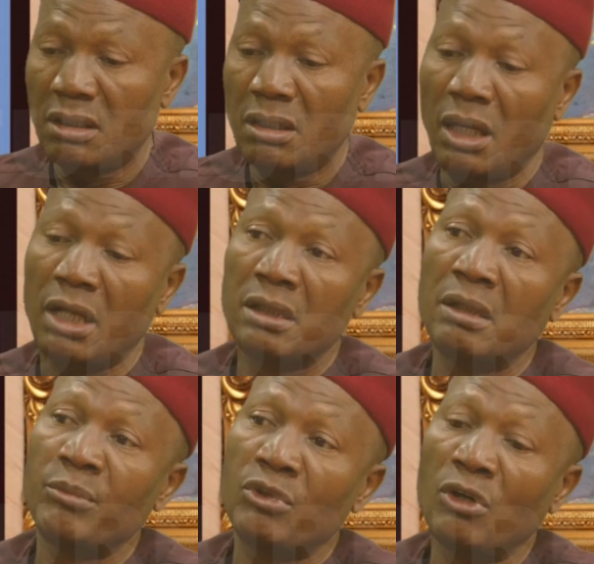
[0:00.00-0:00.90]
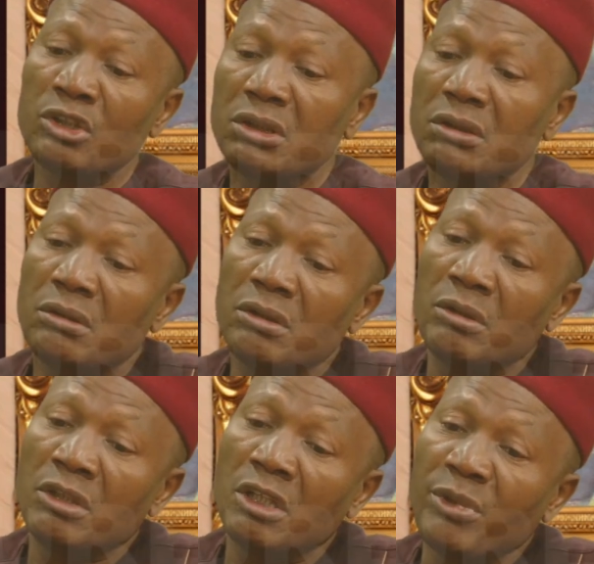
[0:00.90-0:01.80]
and because
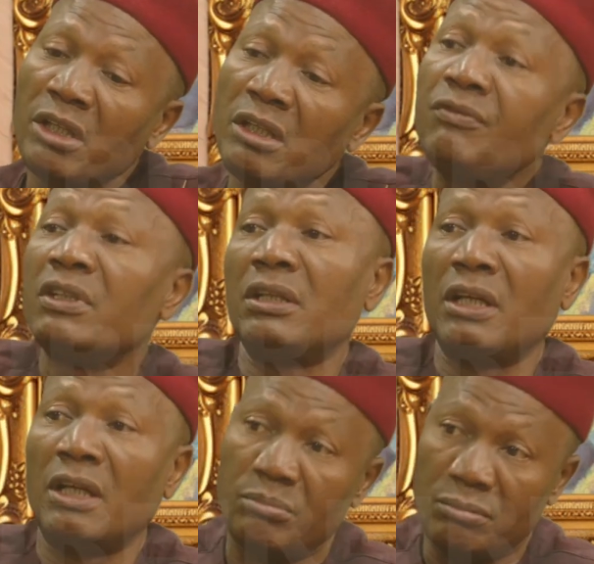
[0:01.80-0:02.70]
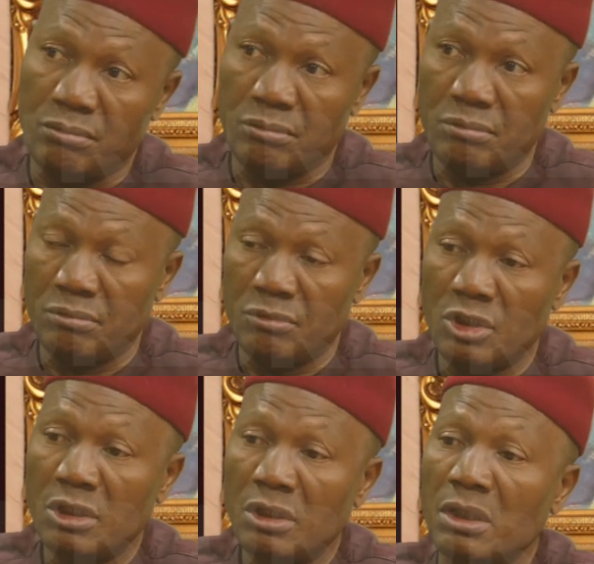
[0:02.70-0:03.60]
they believe in them,
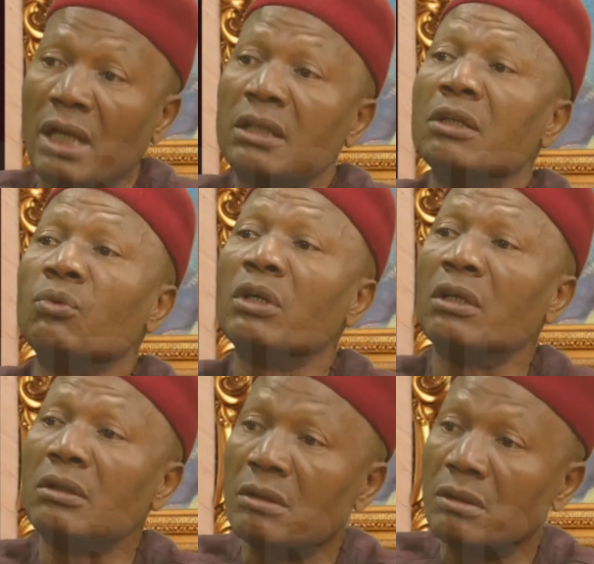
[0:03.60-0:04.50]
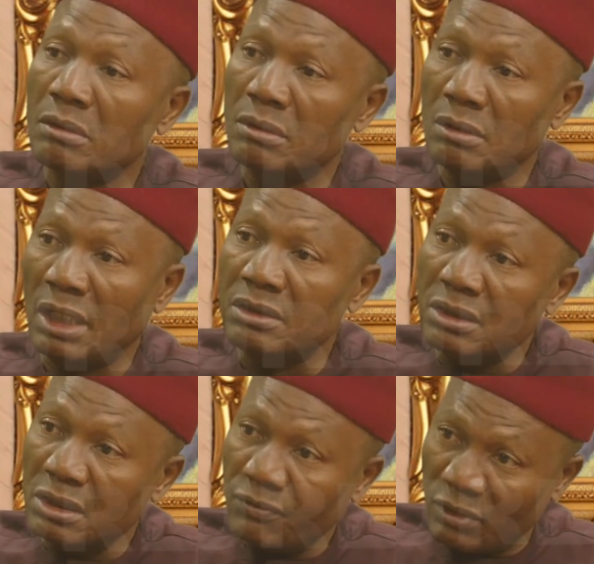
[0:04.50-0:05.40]
that they will
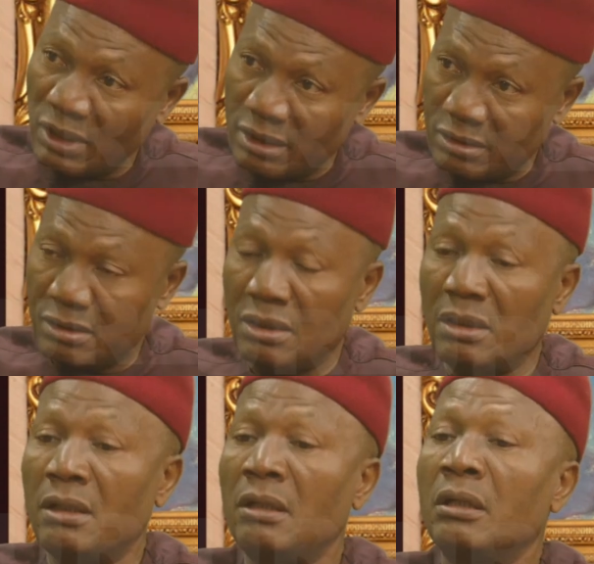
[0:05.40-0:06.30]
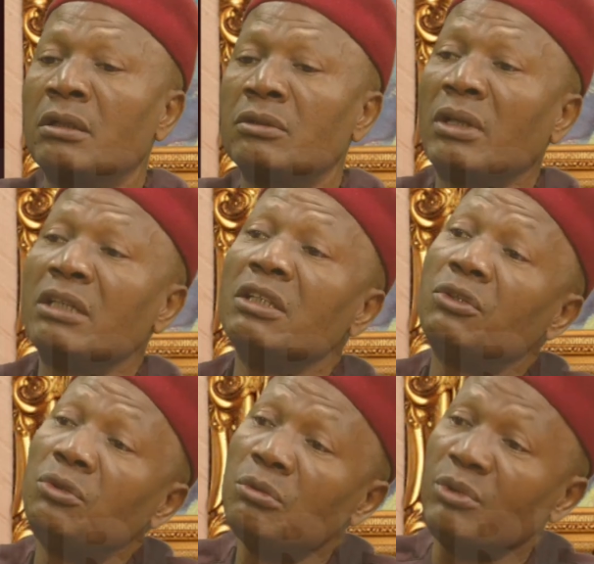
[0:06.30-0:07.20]
agitate for that, so that they
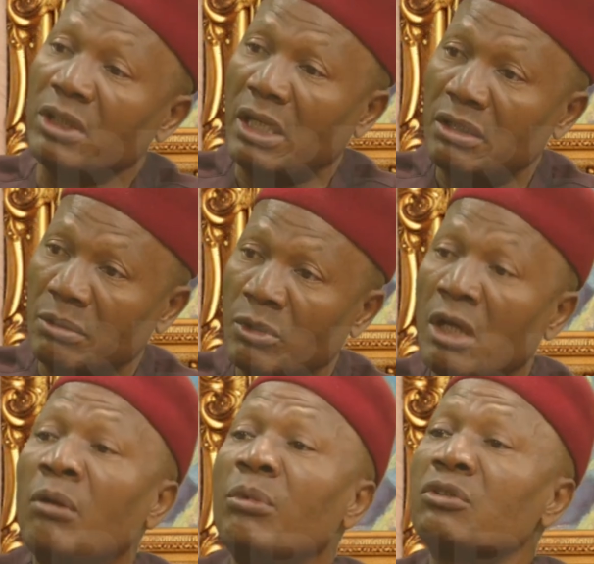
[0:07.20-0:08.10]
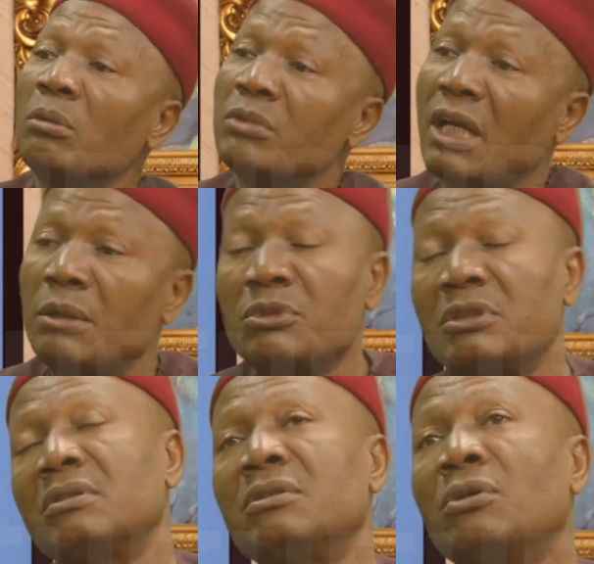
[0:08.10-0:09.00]
queue behind them. But sometimes
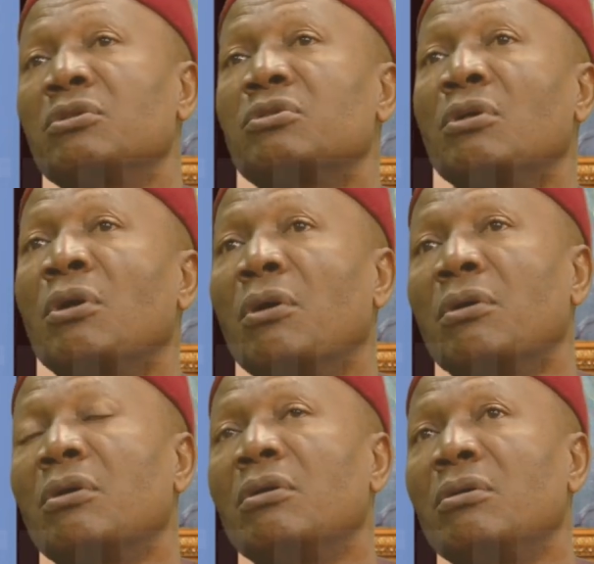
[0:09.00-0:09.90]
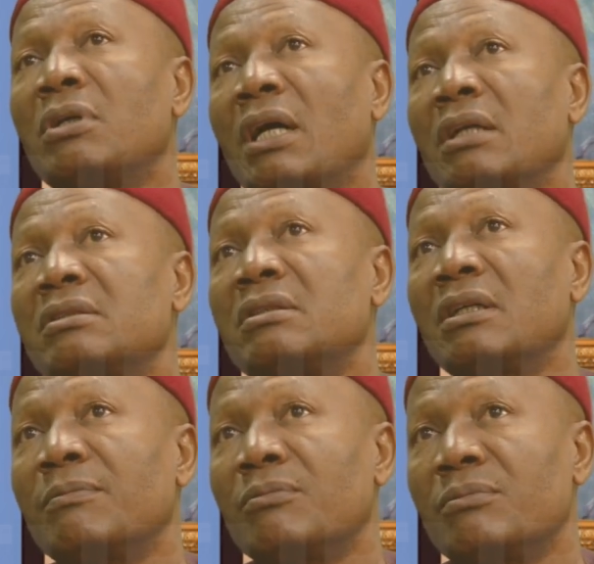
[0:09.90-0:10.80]
you also look at
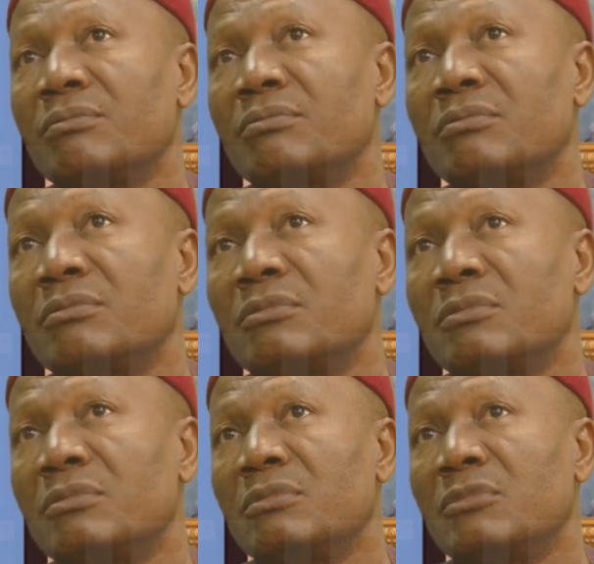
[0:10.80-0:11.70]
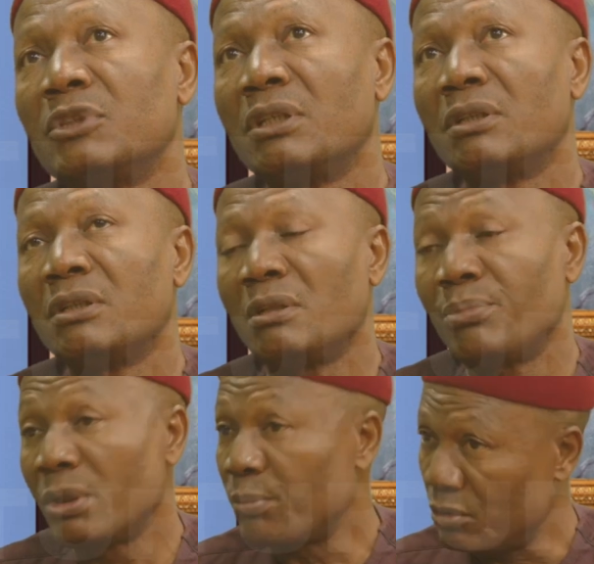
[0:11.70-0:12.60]
the
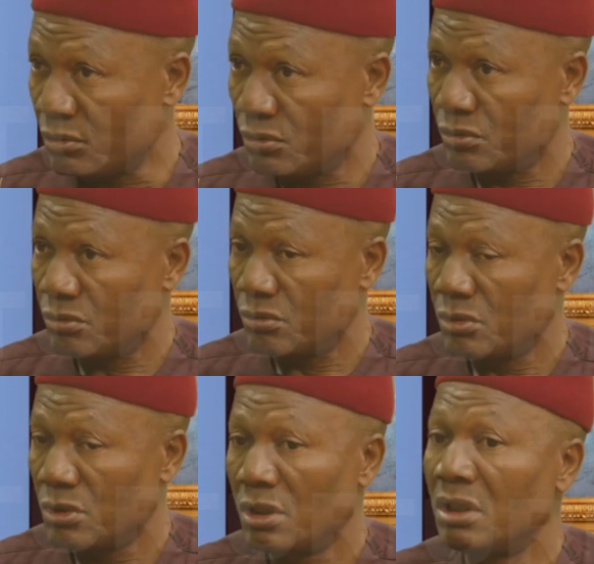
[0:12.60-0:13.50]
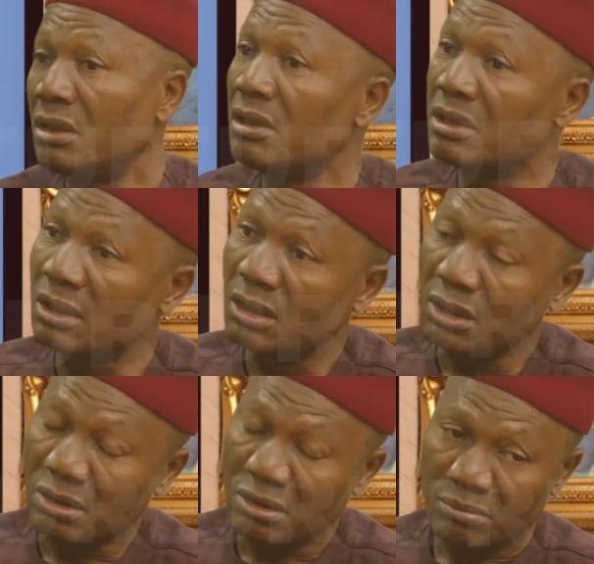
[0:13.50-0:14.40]
people. Increasingly,